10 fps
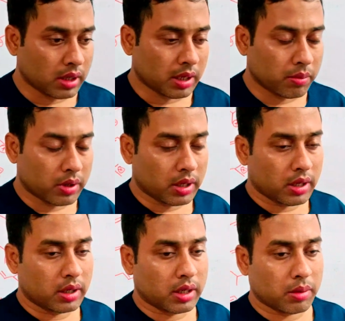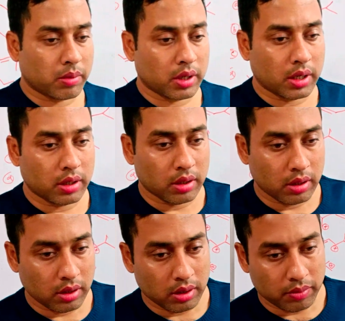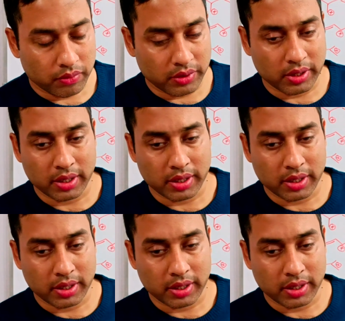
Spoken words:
carbocation, carbanion, free